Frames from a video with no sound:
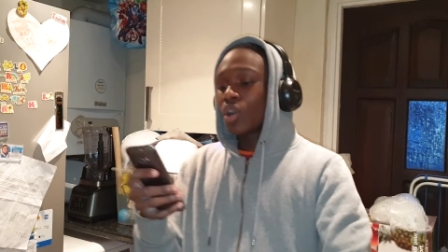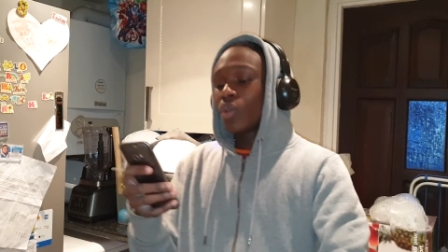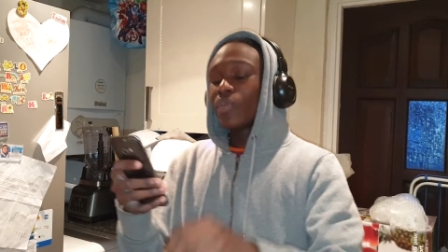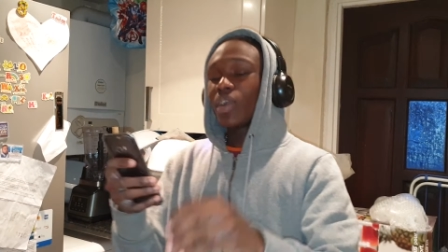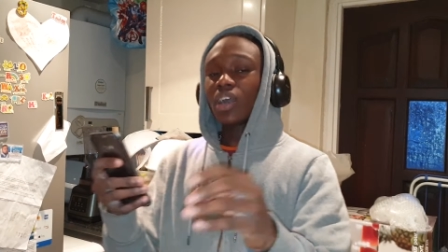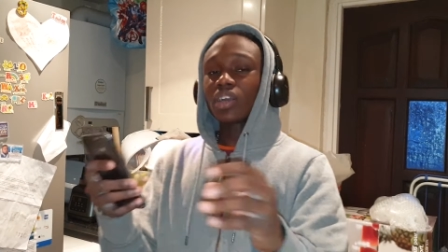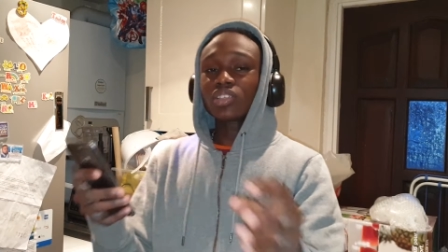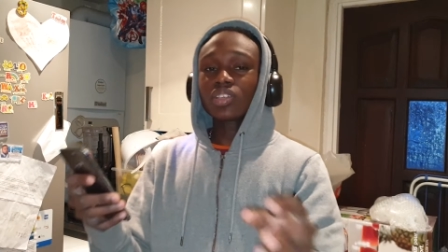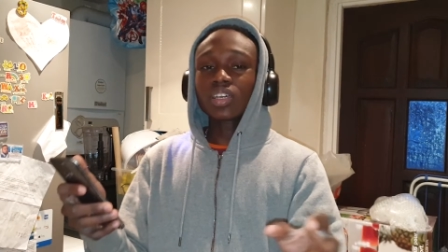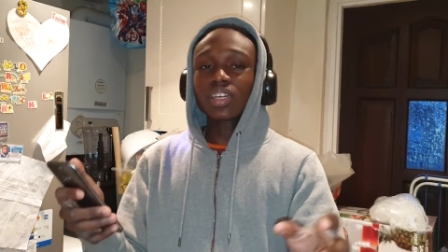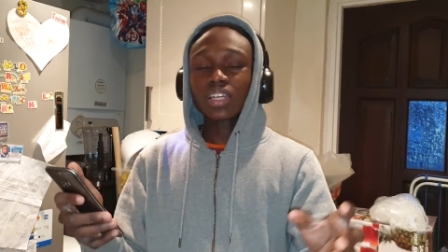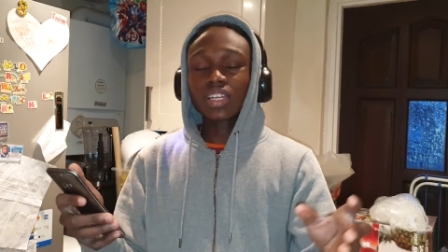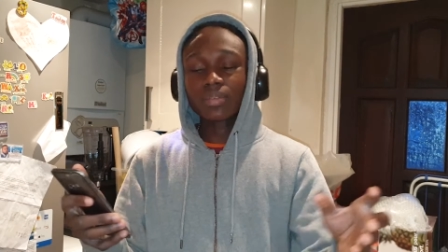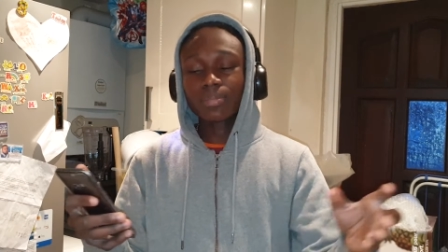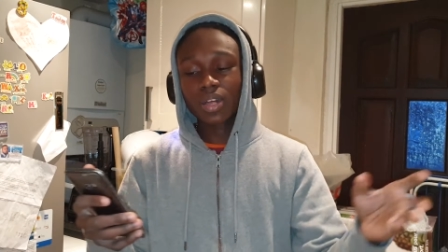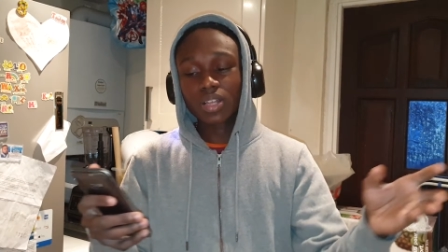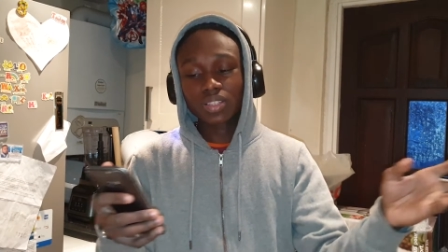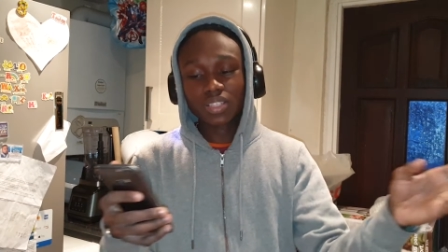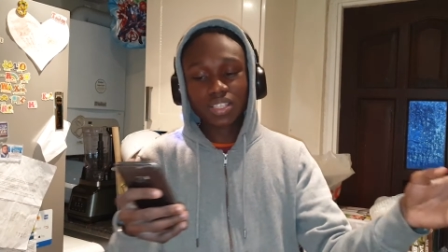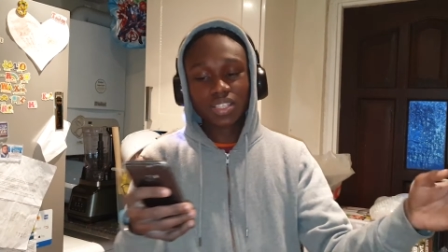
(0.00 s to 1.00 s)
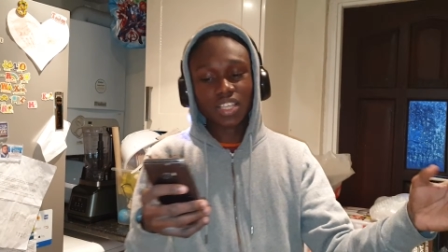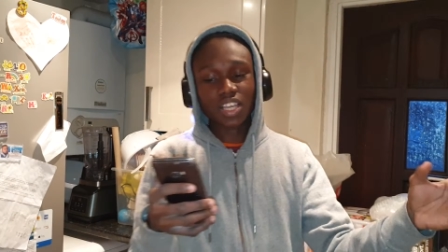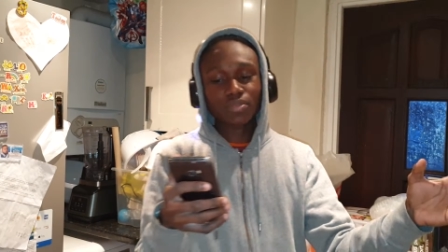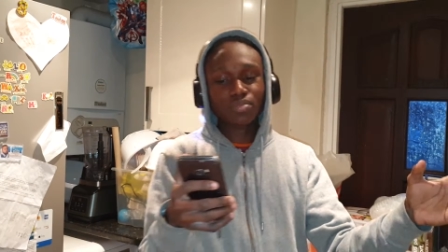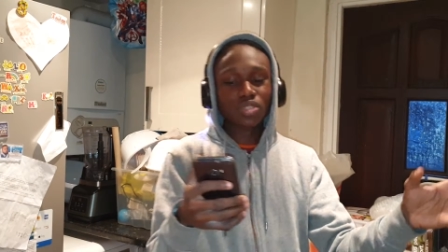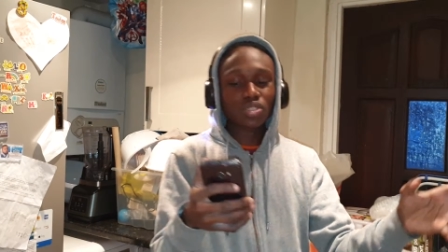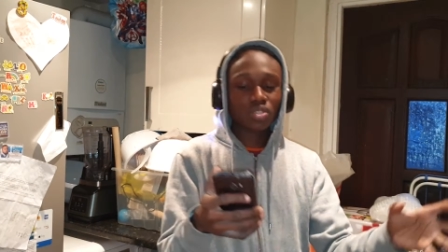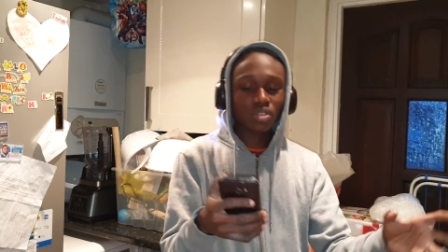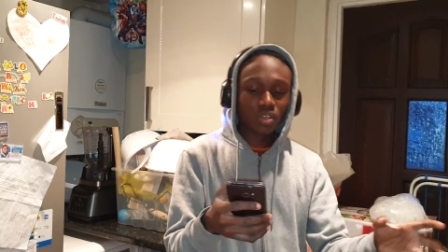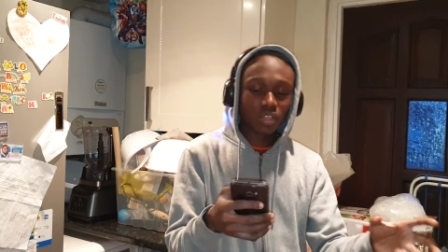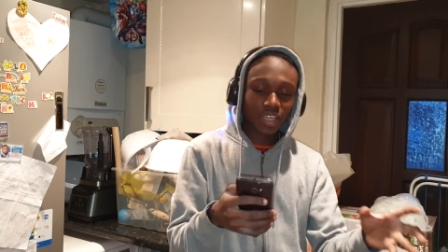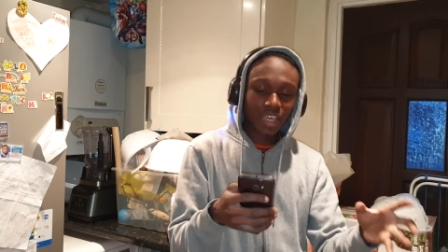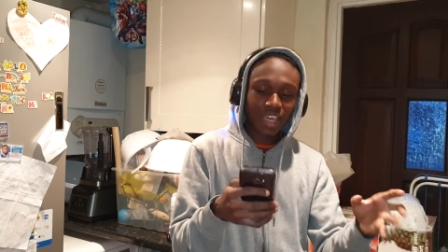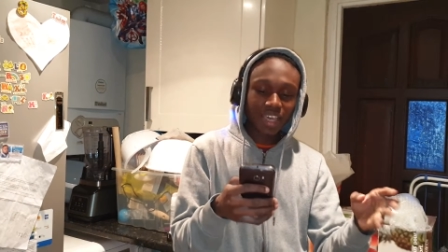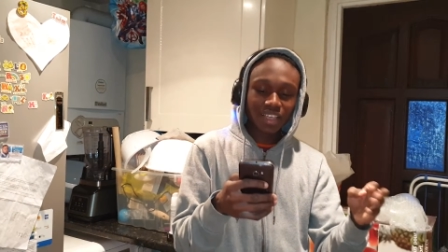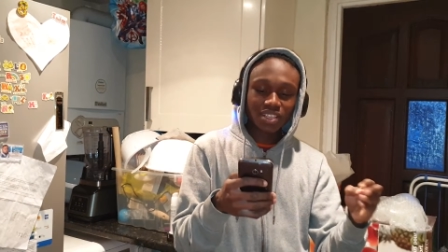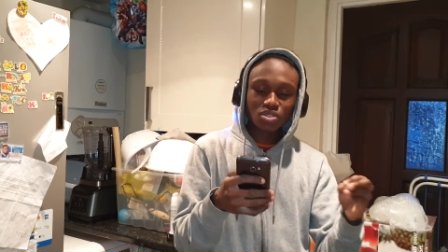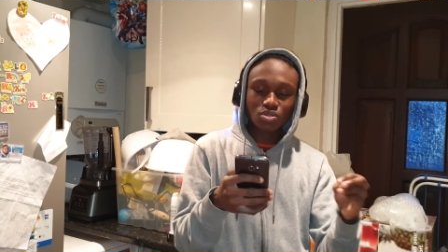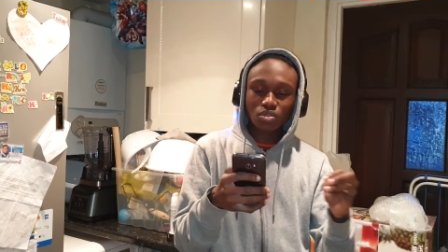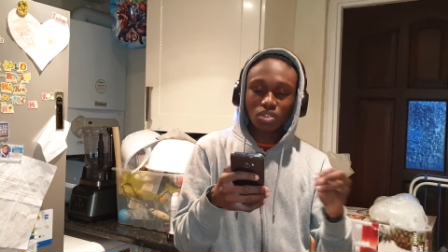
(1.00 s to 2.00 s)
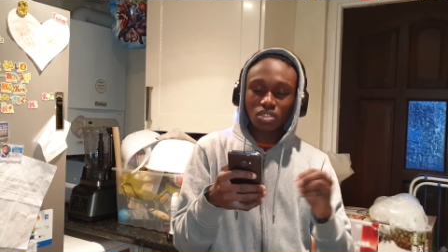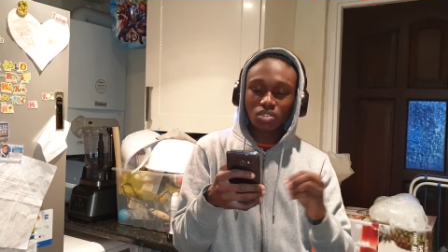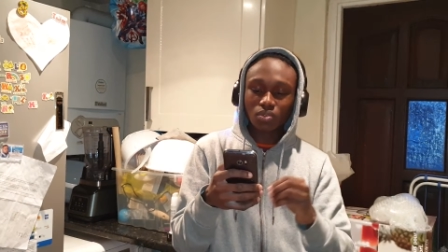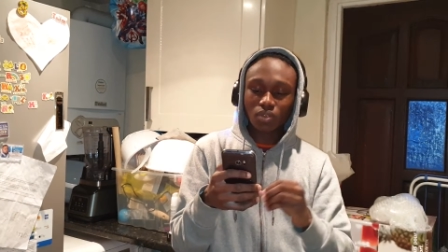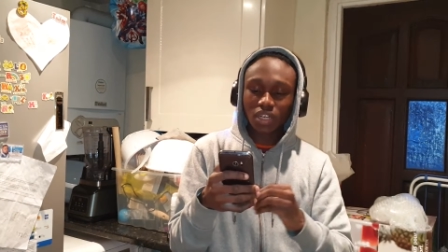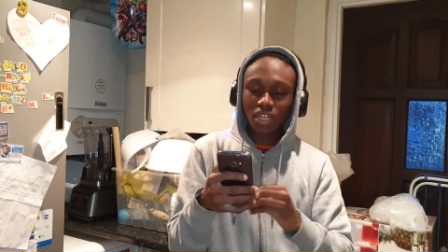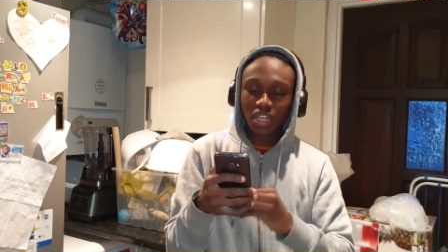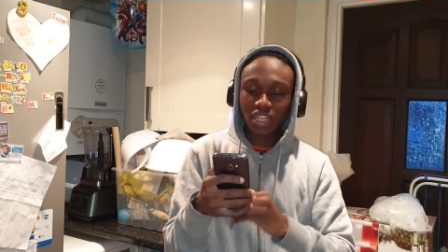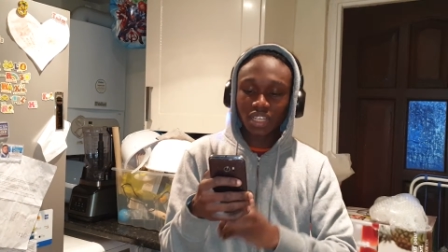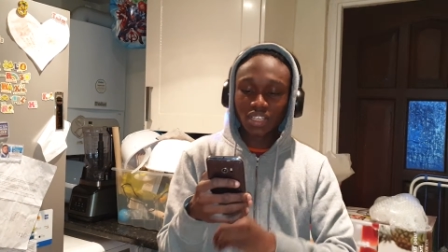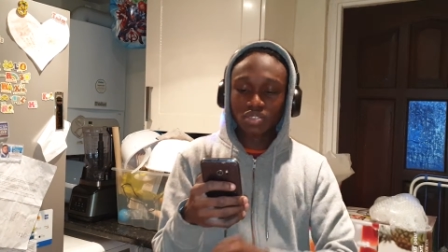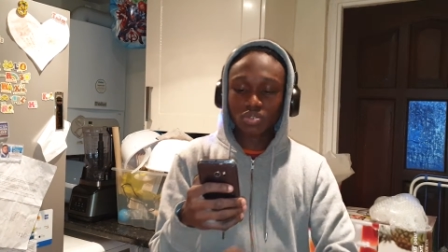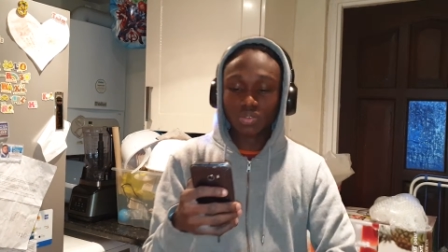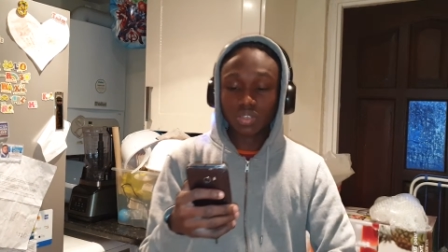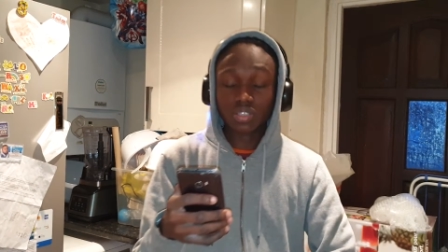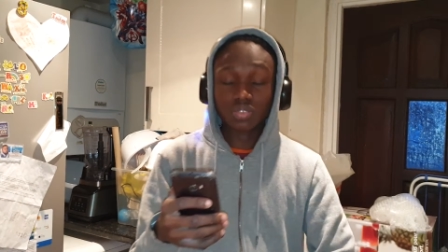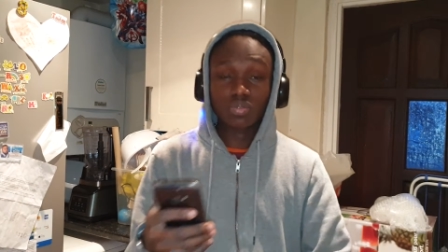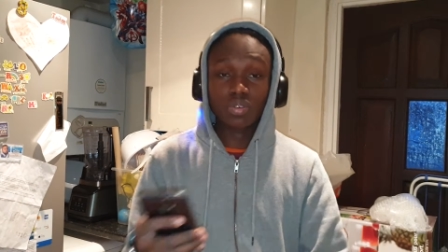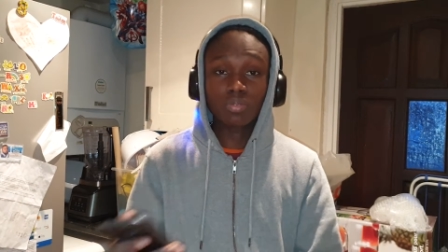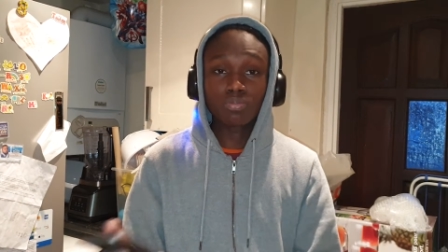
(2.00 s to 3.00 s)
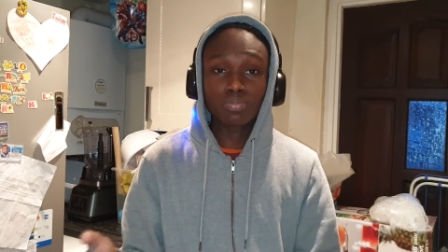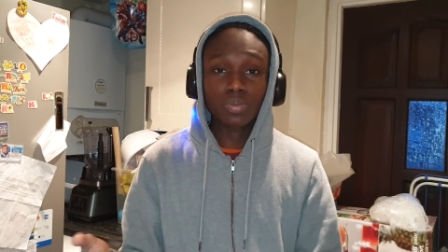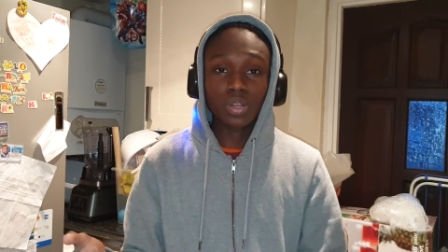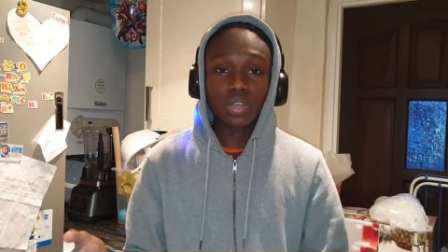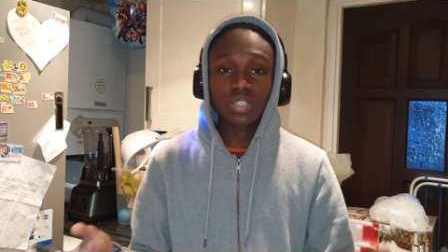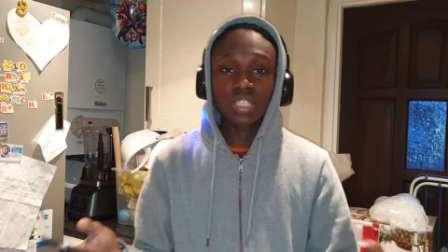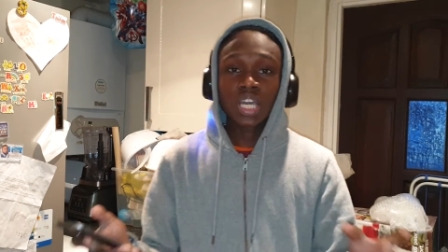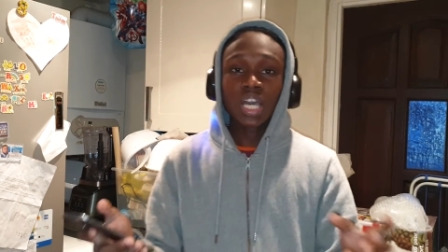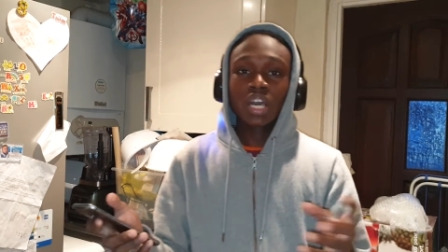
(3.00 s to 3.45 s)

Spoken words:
we are talking about Samsung S21 and S21 Plus,